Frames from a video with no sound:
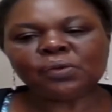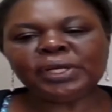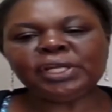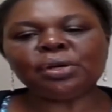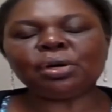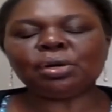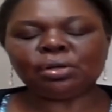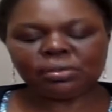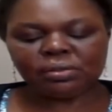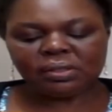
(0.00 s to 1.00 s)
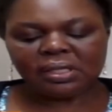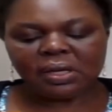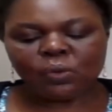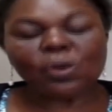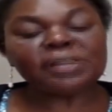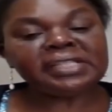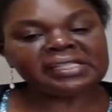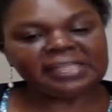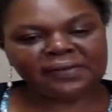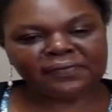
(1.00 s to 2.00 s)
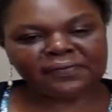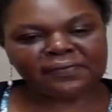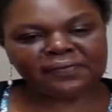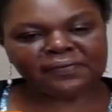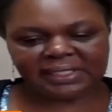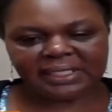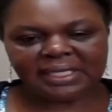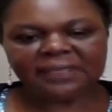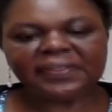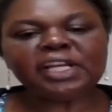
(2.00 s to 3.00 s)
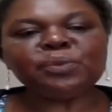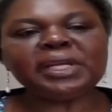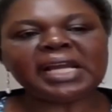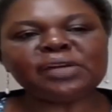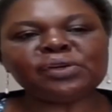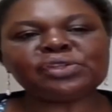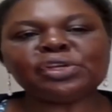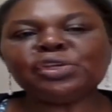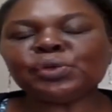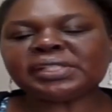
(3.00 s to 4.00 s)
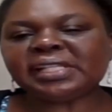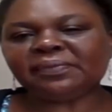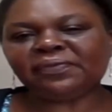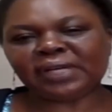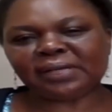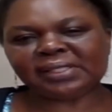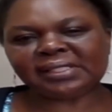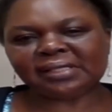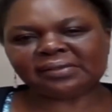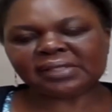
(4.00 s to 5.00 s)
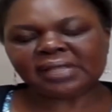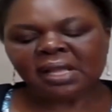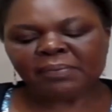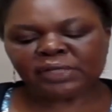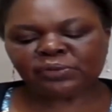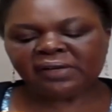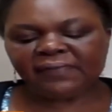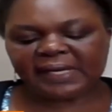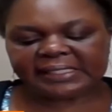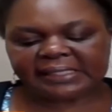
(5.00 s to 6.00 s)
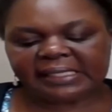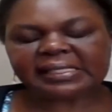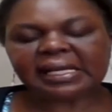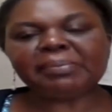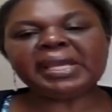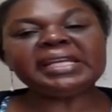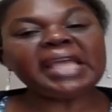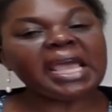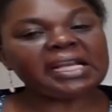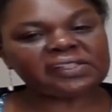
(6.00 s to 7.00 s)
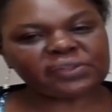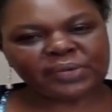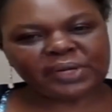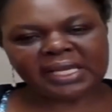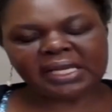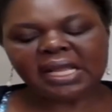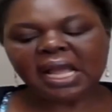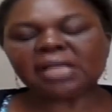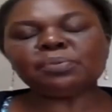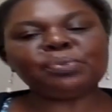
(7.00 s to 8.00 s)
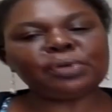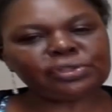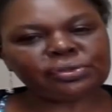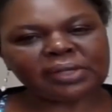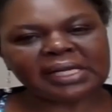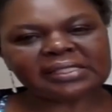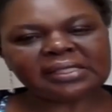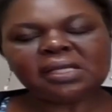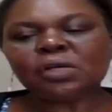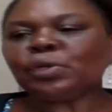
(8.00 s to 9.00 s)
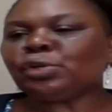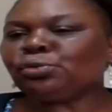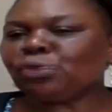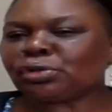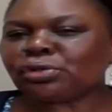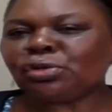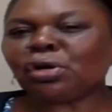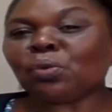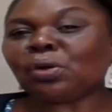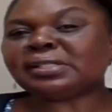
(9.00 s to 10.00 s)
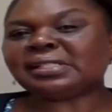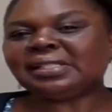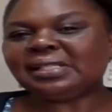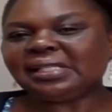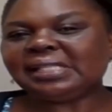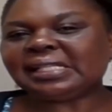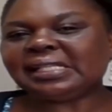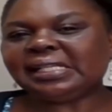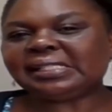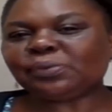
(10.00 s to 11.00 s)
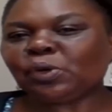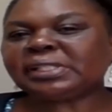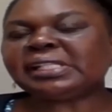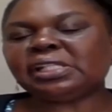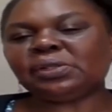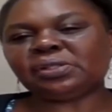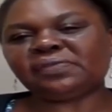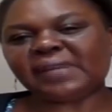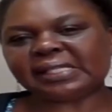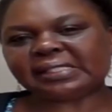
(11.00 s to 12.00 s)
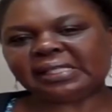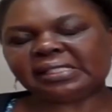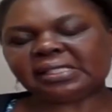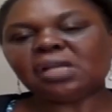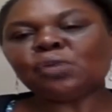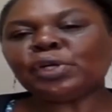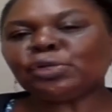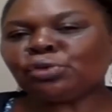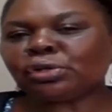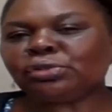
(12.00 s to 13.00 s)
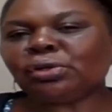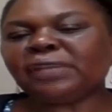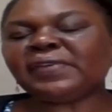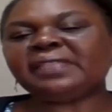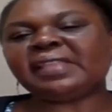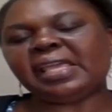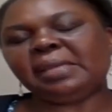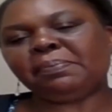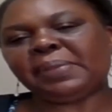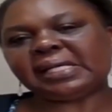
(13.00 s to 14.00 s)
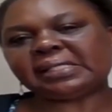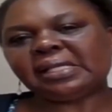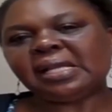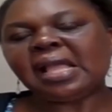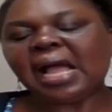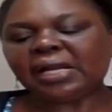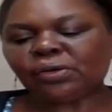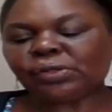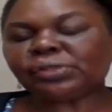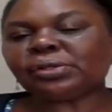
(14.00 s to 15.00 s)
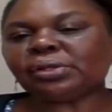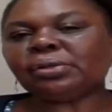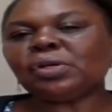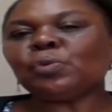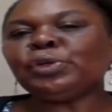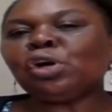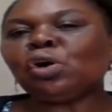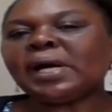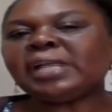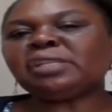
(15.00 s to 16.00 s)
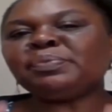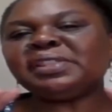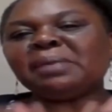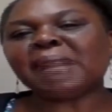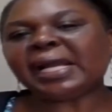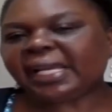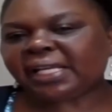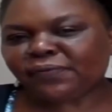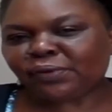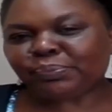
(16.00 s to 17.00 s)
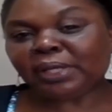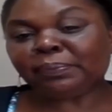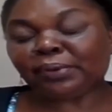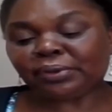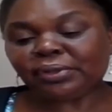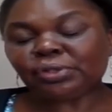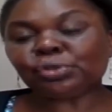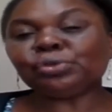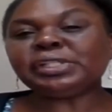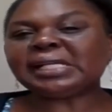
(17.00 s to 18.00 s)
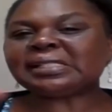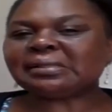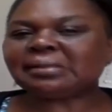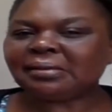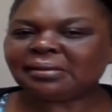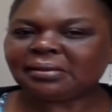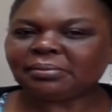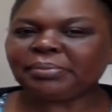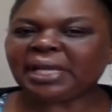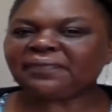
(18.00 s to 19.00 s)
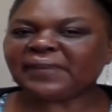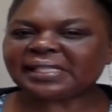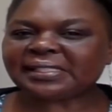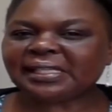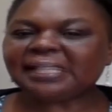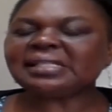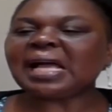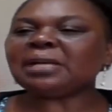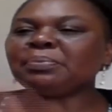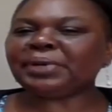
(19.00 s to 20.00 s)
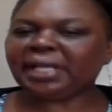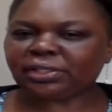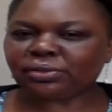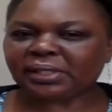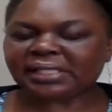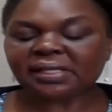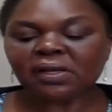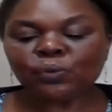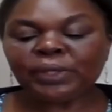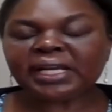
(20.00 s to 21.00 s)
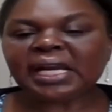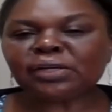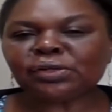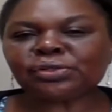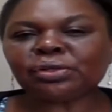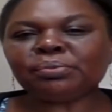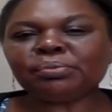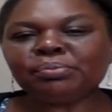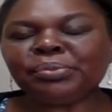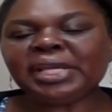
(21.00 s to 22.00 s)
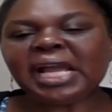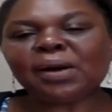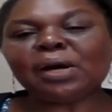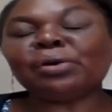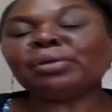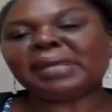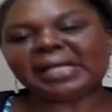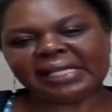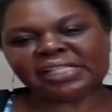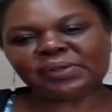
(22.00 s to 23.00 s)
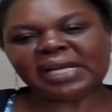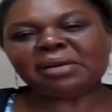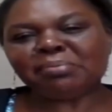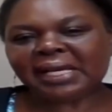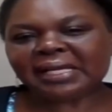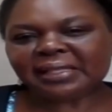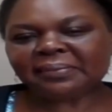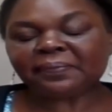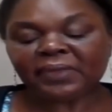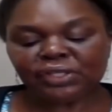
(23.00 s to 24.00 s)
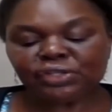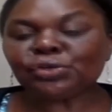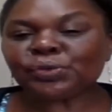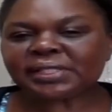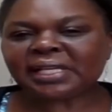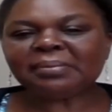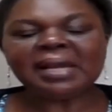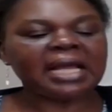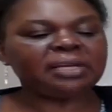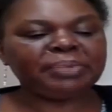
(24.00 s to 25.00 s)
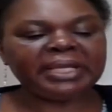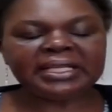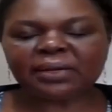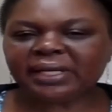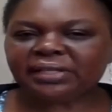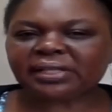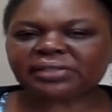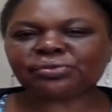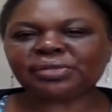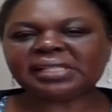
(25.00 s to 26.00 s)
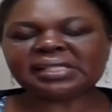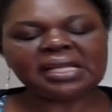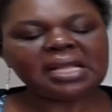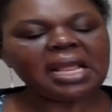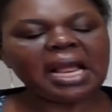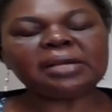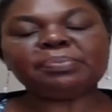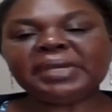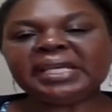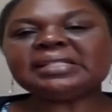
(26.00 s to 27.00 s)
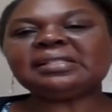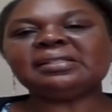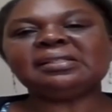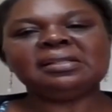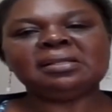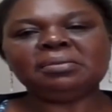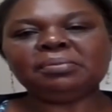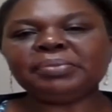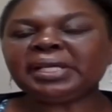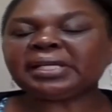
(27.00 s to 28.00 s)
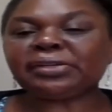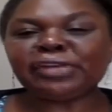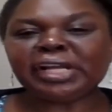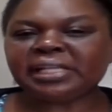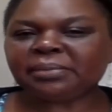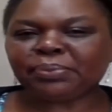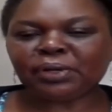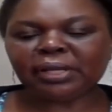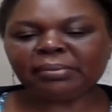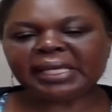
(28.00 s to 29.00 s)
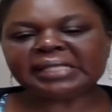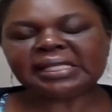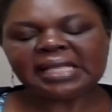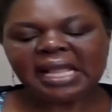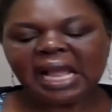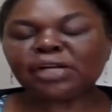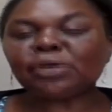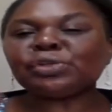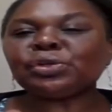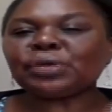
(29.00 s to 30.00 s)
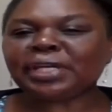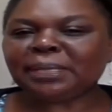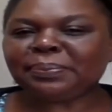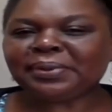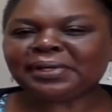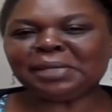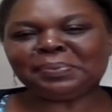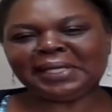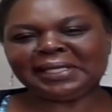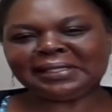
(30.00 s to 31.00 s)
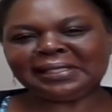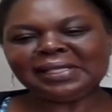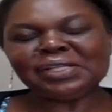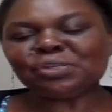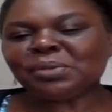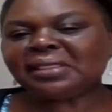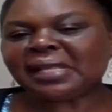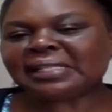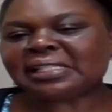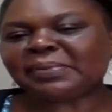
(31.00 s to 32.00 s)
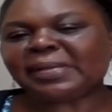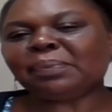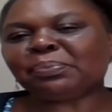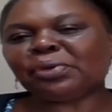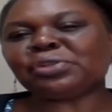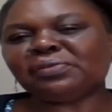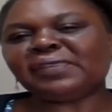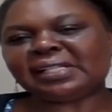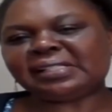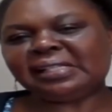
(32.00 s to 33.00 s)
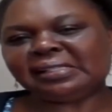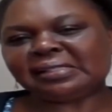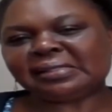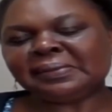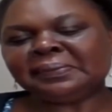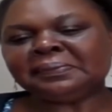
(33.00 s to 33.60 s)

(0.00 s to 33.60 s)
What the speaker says: We know what is involved, then we can also use them for ourselves. But when vaccines are made elsewhere and brought to us, we do not know what is in those vaccines. We do not know even the impacts. And also, we don't want to be the market for people to just make vaccines and bring to us. We can also be our own markets. We can make them, use them, and build our industries, and create employment, and also keep healthy. To me, that's my approach to vaccines.